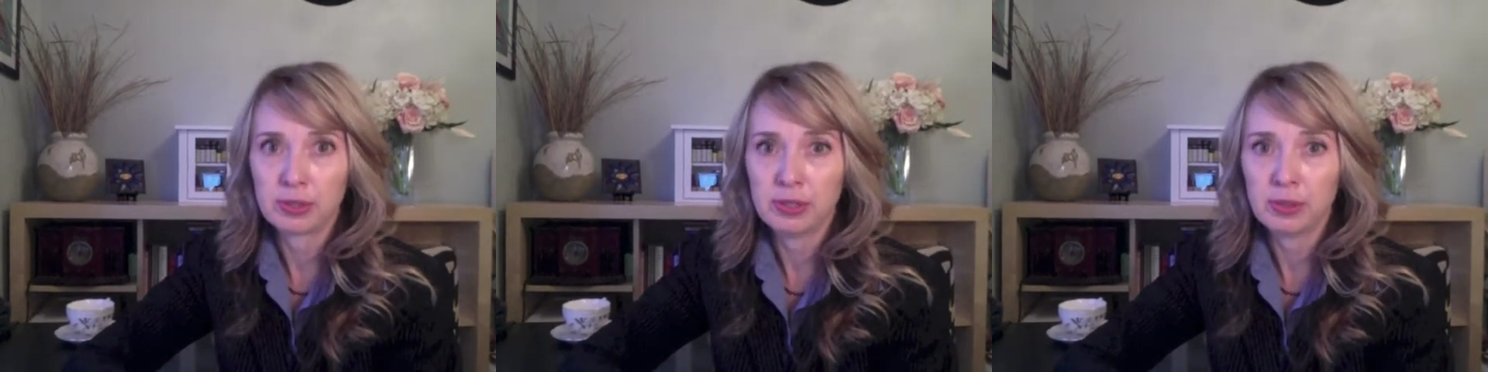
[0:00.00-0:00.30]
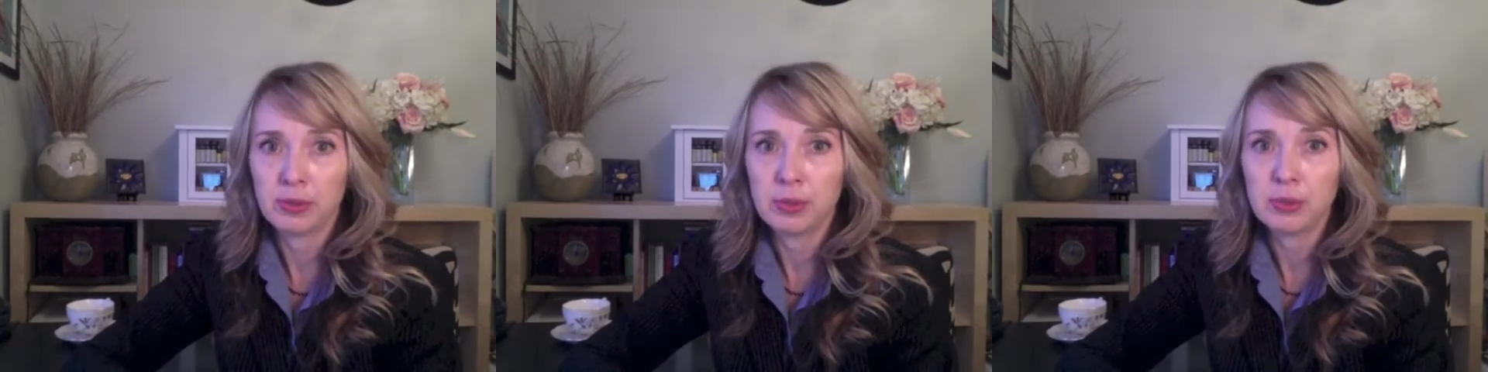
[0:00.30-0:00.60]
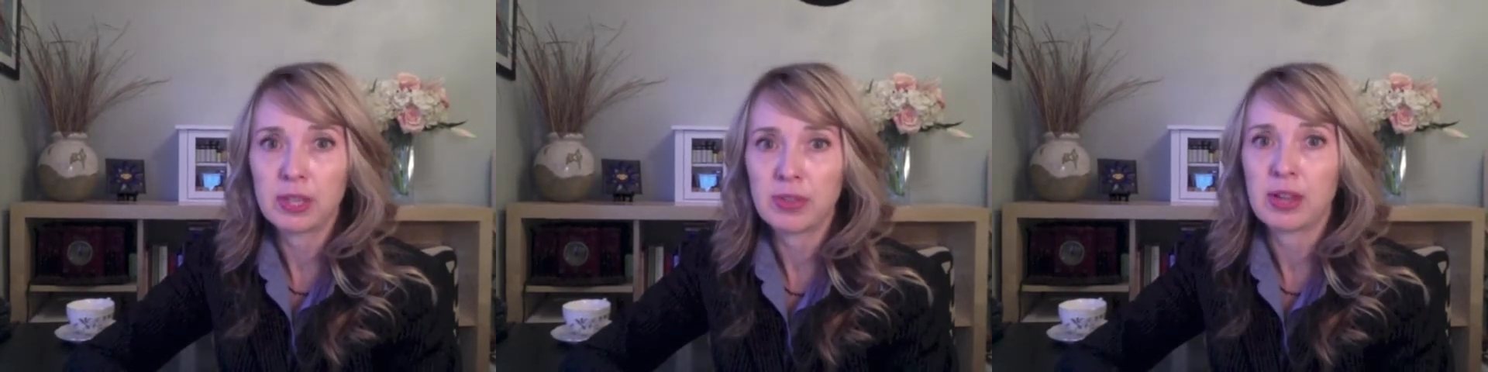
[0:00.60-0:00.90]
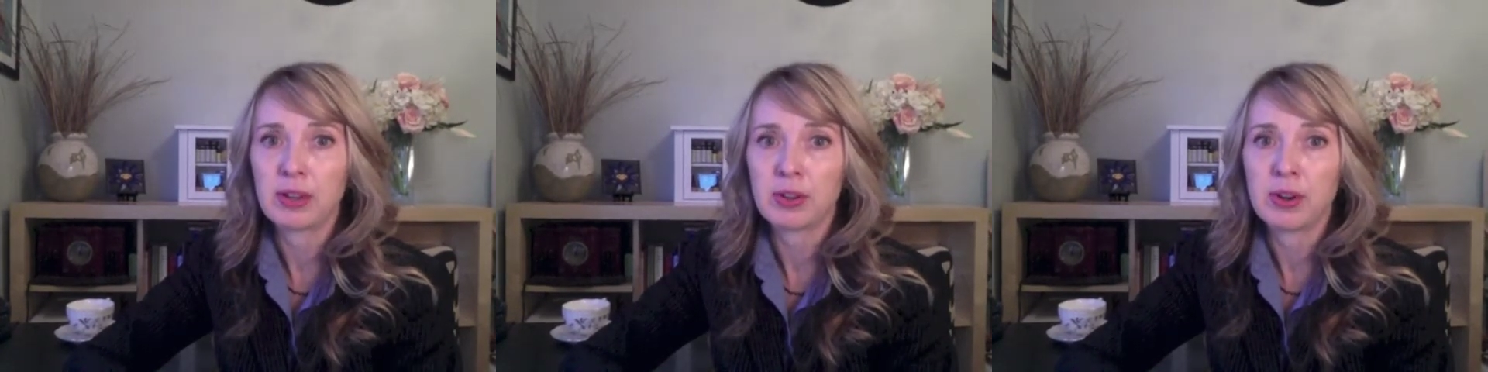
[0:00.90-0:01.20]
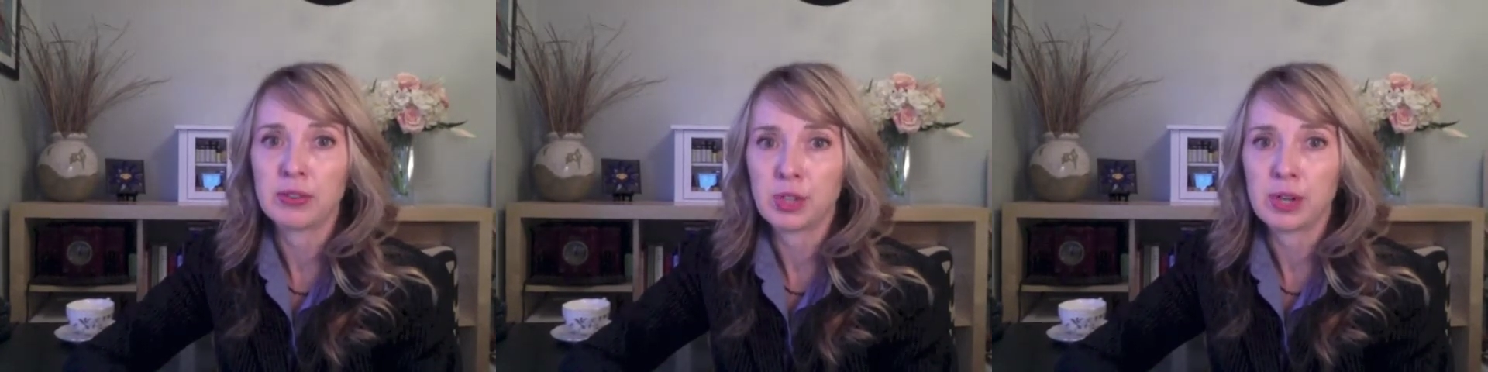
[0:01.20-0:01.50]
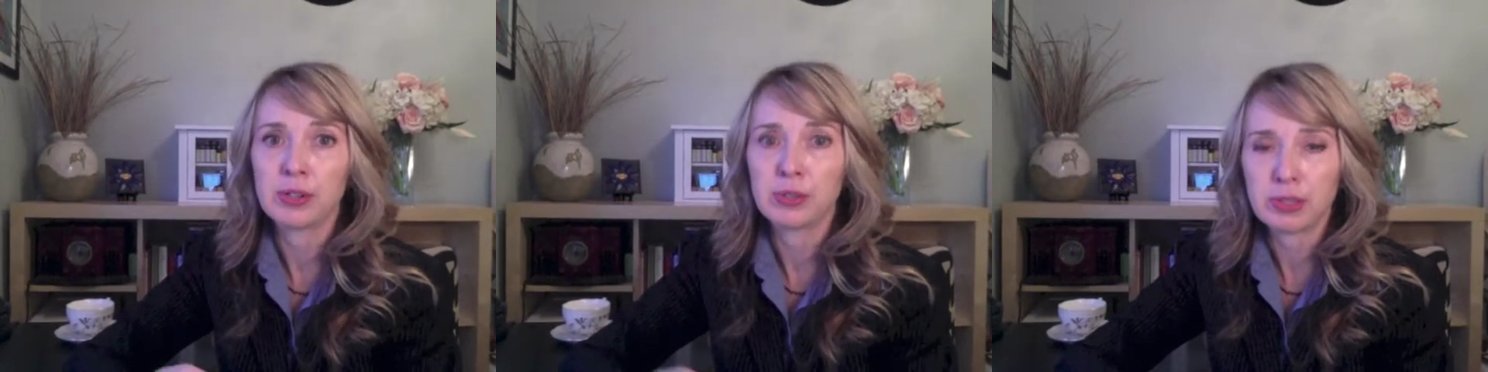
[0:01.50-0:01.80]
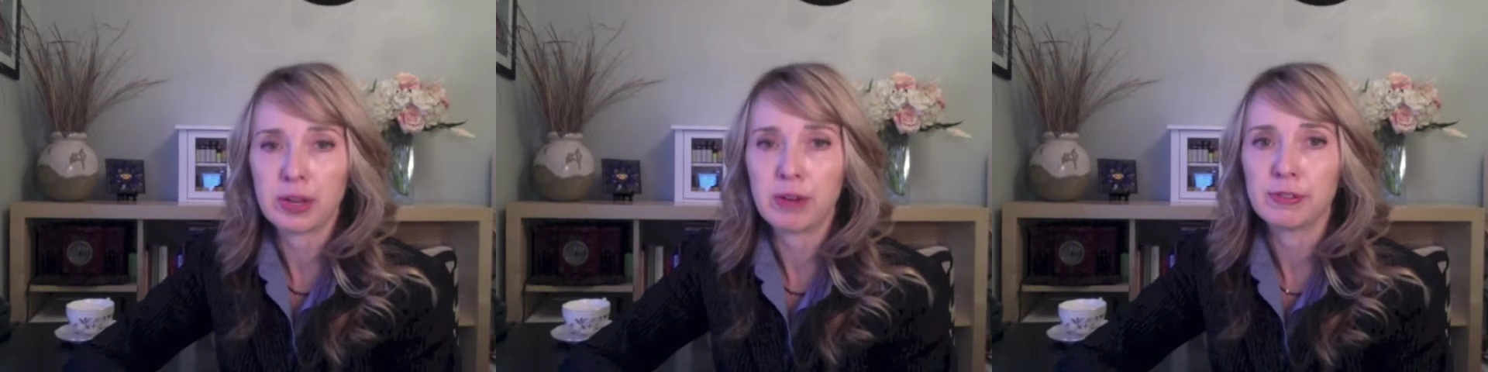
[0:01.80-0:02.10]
You set that chart yourself.